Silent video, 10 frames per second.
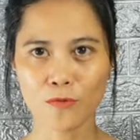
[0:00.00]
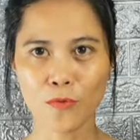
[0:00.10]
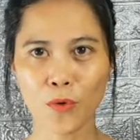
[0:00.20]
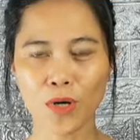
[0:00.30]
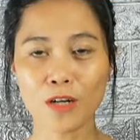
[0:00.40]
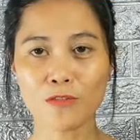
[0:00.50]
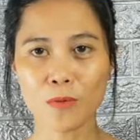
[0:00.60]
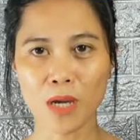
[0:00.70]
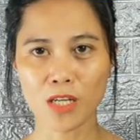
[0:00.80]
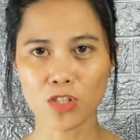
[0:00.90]
for
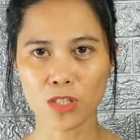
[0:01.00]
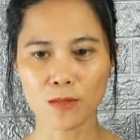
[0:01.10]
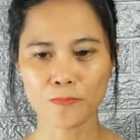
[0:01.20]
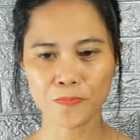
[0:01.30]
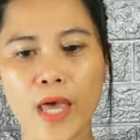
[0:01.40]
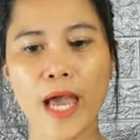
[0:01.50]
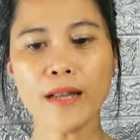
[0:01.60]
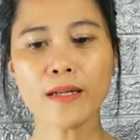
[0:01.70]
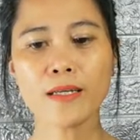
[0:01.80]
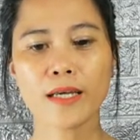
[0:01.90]
information.
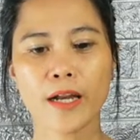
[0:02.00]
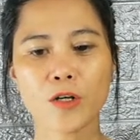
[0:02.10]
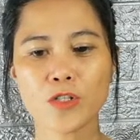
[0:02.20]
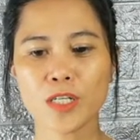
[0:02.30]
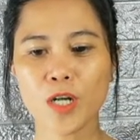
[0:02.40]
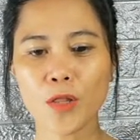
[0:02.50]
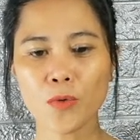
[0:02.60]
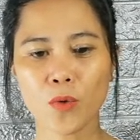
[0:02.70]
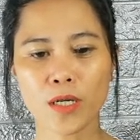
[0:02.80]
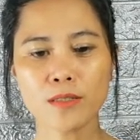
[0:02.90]
Then here goes
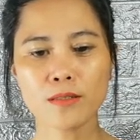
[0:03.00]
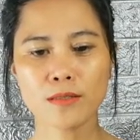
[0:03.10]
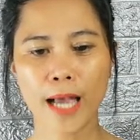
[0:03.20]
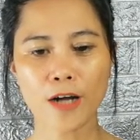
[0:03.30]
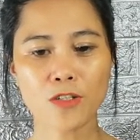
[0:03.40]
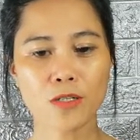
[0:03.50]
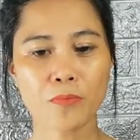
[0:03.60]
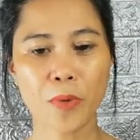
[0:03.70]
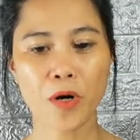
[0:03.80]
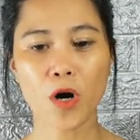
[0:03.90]
another one, how to
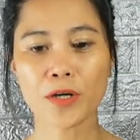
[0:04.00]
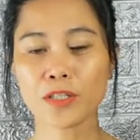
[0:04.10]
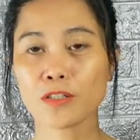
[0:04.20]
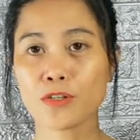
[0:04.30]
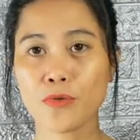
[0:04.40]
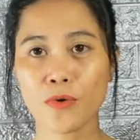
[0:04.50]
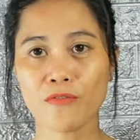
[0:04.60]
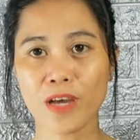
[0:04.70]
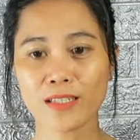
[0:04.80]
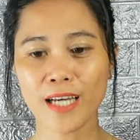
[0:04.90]
compare articles through a
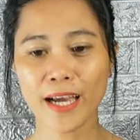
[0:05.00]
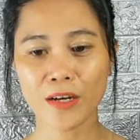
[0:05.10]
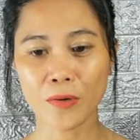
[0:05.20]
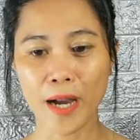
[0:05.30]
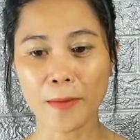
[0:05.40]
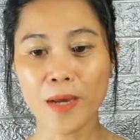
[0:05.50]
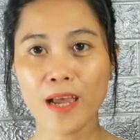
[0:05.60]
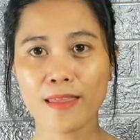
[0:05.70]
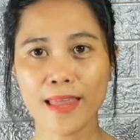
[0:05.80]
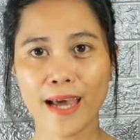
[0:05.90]
Venn diagram.
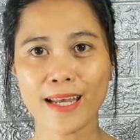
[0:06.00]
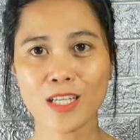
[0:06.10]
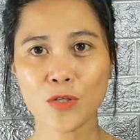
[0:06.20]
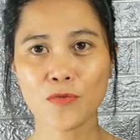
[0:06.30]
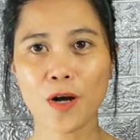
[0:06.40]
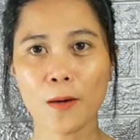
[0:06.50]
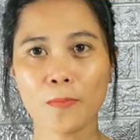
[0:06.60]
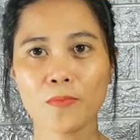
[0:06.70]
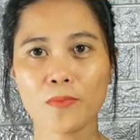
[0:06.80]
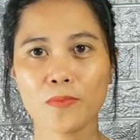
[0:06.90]
That is
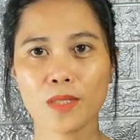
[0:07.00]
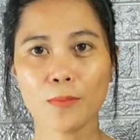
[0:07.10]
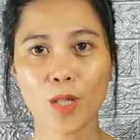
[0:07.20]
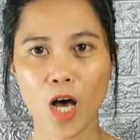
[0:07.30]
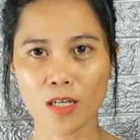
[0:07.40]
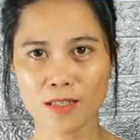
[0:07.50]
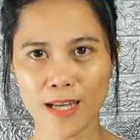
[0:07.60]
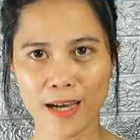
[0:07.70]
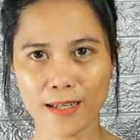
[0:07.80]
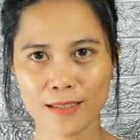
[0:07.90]
from a blog
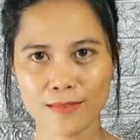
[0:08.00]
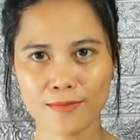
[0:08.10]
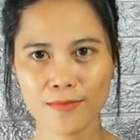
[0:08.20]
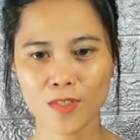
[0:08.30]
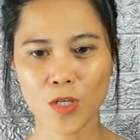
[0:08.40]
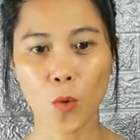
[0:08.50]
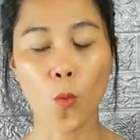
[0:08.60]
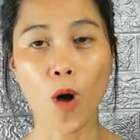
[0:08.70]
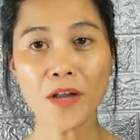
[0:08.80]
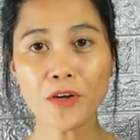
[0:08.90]
site. So
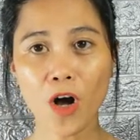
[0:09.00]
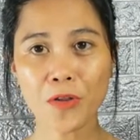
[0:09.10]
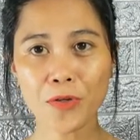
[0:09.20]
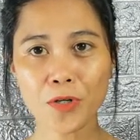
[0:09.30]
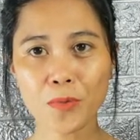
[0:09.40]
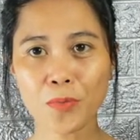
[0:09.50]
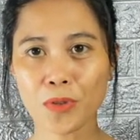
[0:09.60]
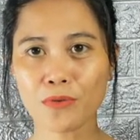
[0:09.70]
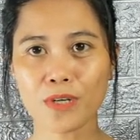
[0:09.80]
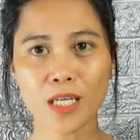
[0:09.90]
one author
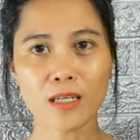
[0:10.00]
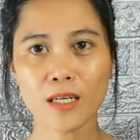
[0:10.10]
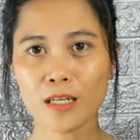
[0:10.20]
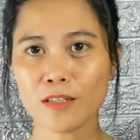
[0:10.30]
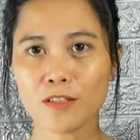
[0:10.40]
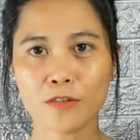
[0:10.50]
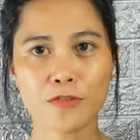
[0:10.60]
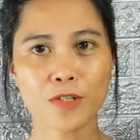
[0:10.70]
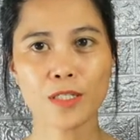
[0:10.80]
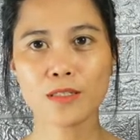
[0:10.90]
but 3
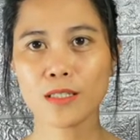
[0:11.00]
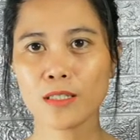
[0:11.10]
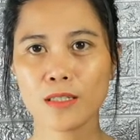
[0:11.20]
different